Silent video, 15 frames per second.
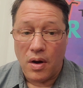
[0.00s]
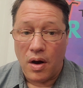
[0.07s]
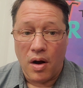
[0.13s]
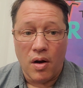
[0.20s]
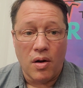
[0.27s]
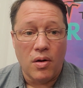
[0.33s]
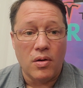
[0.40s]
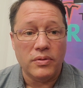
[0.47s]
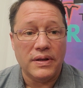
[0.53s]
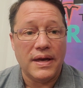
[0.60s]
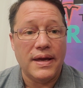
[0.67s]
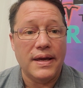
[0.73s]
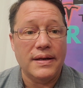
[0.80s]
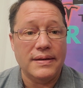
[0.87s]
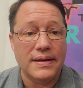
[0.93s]
all
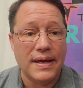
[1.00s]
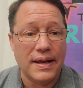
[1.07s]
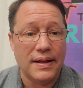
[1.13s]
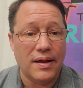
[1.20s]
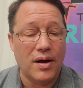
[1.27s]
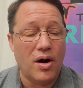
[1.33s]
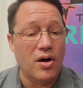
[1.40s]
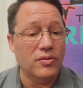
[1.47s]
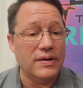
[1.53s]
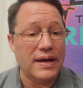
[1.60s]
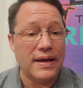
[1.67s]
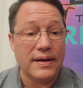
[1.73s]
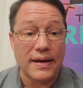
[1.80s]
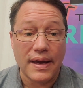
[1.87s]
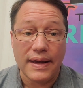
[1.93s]
day
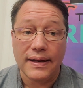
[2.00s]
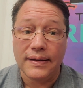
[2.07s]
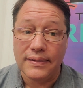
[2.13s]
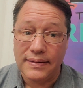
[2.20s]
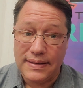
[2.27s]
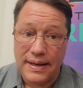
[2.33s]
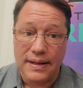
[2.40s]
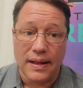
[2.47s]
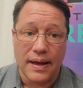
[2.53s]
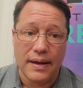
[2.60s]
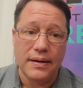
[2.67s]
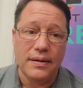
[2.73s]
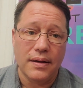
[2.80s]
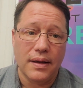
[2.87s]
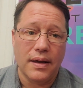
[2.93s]
and night daylight,
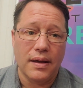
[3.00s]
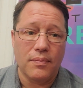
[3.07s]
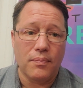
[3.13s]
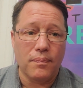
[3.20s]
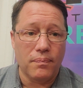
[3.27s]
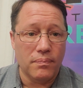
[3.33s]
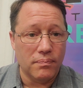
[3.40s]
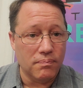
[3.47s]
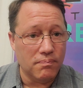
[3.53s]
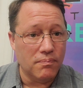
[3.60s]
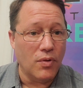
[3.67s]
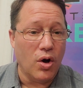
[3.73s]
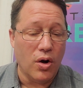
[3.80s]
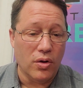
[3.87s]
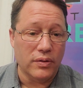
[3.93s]
and
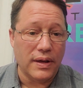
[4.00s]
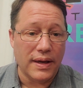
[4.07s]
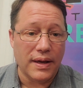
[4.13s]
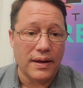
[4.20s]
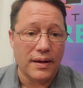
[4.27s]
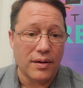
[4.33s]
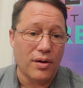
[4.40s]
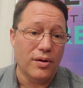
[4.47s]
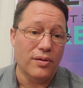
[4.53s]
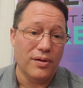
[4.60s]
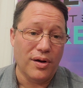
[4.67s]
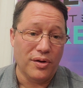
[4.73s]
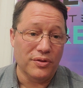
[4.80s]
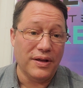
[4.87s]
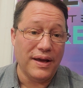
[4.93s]
all day
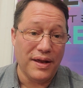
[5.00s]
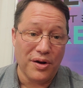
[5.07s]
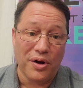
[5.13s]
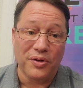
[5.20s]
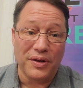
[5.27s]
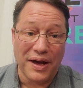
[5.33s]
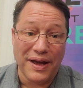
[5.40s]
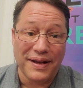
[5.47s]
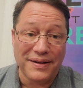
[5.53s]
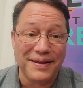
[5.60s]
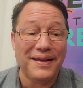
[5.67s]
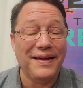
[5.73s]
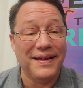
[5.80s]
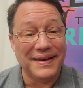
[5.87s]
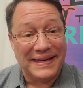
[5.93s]
and all night
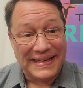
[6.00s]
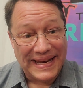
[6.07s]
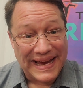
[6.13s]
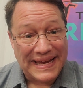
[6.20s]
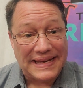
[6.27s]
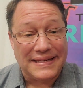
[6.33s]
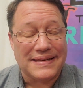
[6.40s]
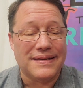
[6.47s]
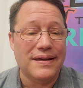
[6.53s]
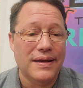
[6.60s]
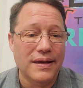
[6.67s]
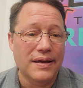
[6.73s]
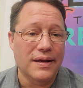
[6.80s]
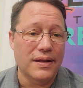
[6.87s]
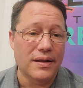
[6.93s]
night
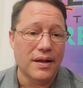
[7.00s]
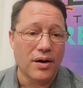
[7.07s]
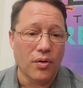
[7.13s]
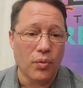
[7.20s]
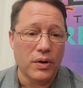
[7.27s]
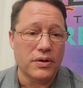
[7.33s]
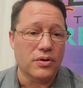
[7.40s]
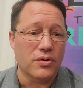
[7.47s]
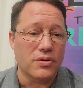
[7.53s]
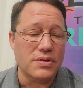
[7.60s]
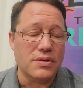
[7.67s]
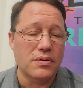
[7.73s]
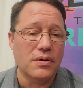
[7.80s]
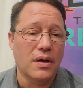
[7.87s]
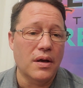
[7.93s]
in their
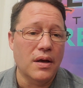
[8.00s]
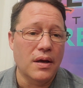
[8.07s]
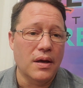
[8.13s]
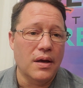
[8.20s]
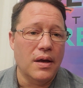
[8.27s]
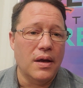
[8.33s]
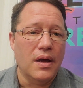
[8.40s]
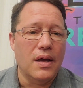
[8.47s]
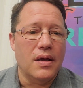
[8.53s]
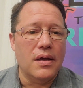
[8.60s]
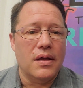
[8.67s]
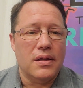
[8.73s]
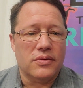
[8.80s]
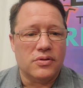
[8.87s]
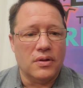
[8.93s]
winters.
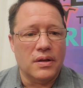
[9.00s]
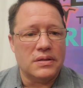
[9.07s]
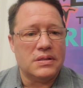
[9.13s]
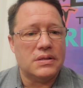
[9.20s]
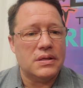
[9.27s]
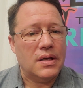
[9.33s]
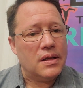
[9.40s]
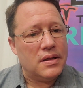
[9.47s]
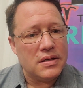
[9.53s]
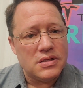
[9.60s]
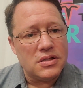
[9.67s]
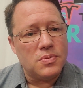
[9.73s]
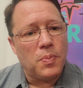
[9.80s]
So this is